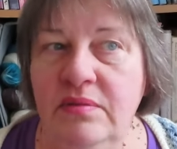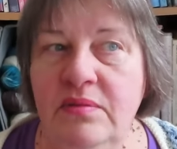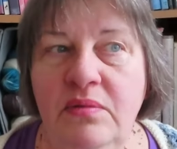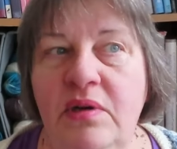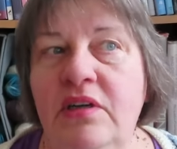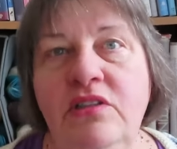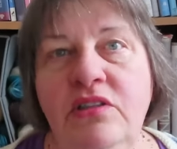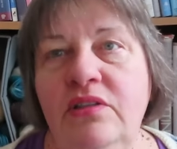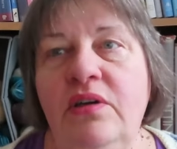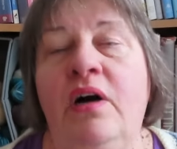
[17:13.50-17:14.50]
one or
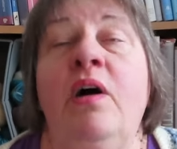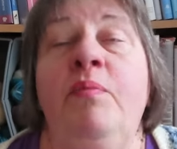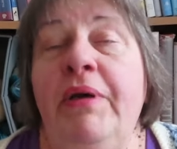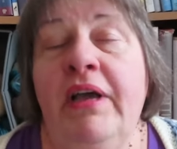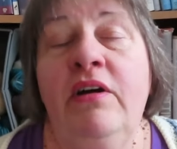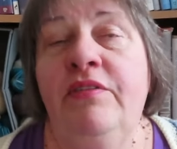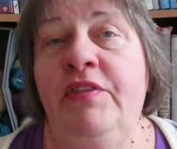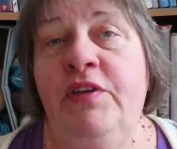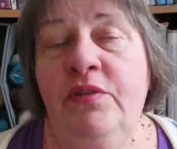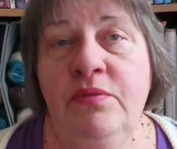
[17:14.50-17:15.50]
two, I'll, I'll pick out a
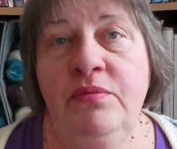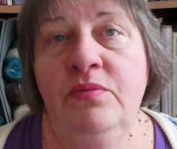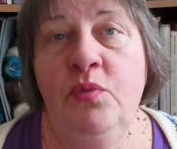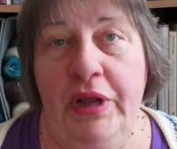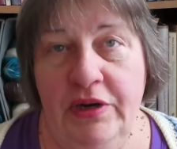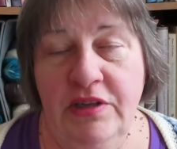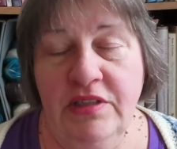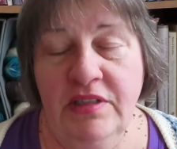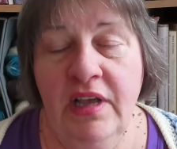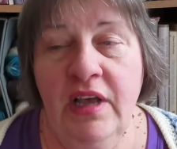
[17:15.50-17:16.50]
few
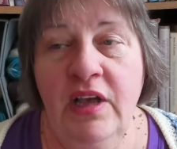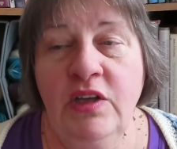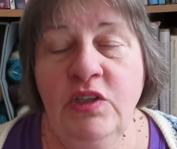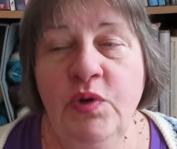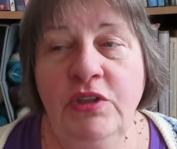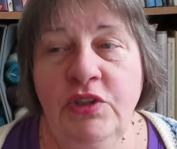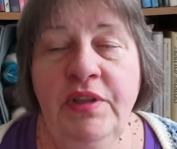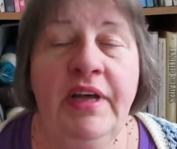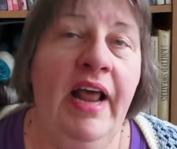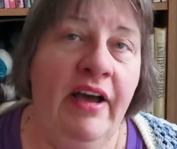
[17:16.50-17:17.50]
winners. So I'll do
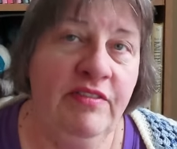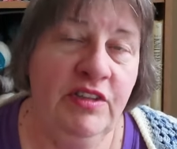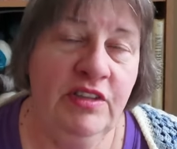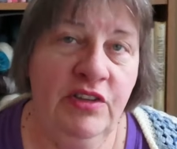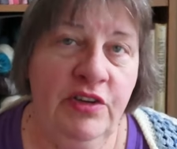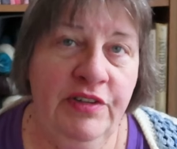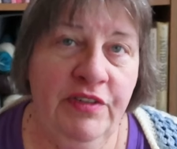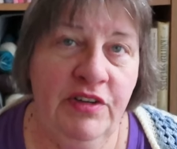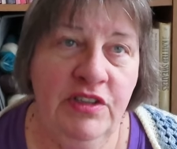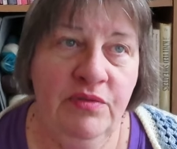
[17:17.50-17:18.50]
that after the
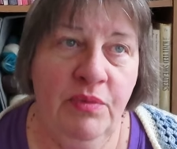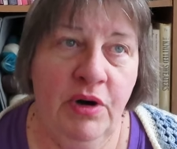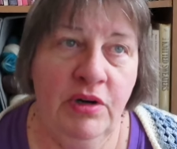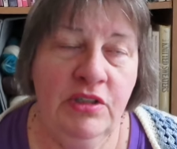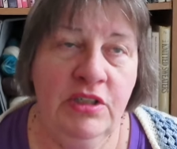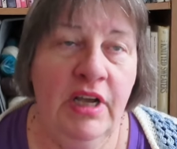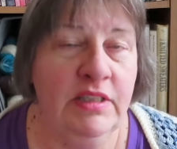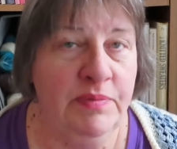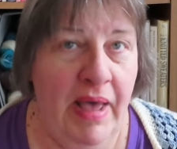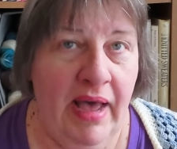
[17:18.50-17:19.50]
thirty-first of March
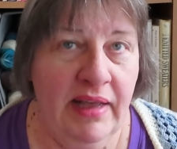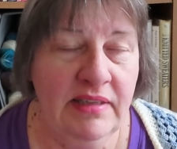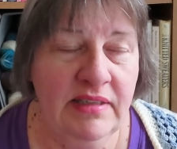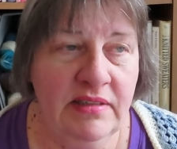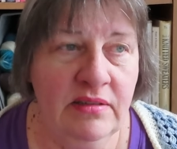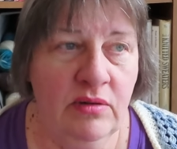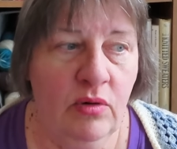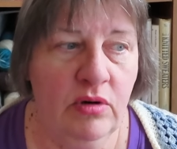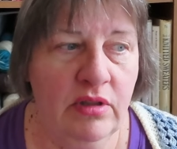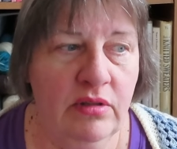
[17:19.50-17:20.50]
has passed,
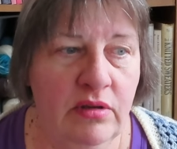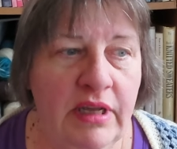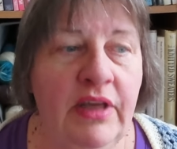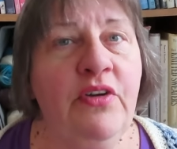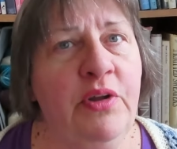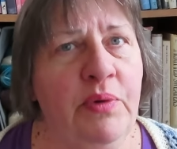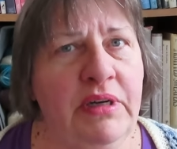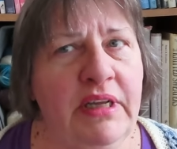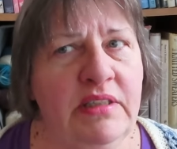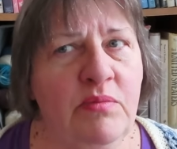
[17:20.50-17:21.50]
or the, th yeah,
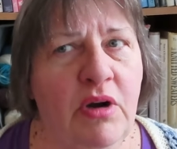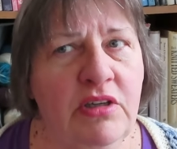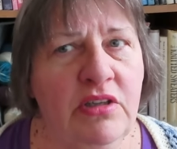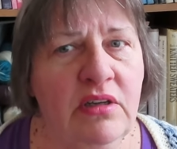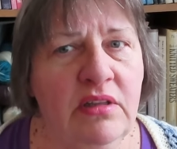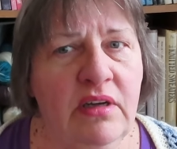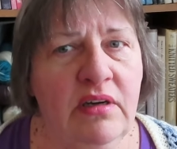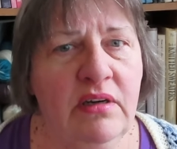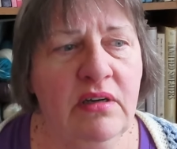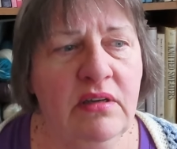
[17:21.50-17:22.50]
thirty-one days in March, aren't there?